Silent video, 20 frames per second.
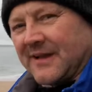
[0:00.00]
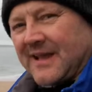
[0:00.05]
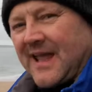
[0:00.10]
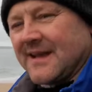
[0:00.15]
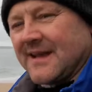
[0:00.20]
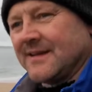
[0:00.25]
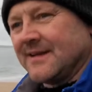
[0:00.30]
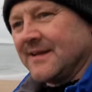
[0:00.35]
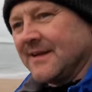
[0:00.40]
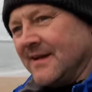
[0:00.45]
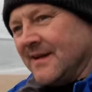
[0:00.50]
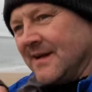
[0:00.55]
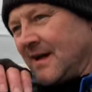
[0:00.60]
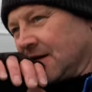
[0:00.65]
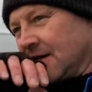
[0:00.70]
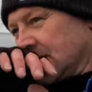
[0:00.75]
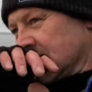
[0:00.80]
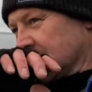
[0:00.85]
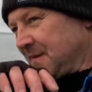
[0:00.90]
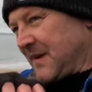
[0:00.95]
to come again.
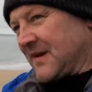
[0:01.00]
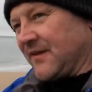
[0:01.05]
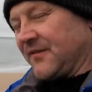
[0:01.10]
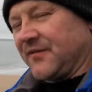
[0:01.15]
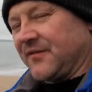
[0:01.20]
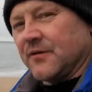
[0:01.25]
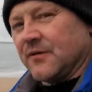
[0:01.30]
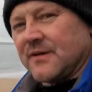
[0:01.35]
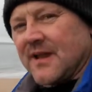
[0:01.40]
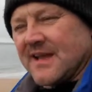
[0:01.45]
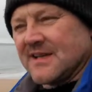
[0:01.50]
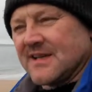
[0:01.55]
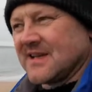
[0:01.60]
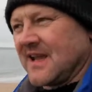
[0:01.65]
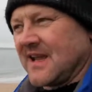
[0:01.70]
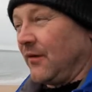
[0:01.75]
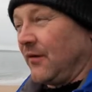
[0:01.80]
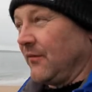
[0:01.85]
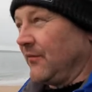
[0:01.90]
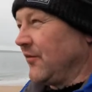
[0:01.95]
I'm going to spend a few
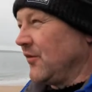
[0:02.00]
days here.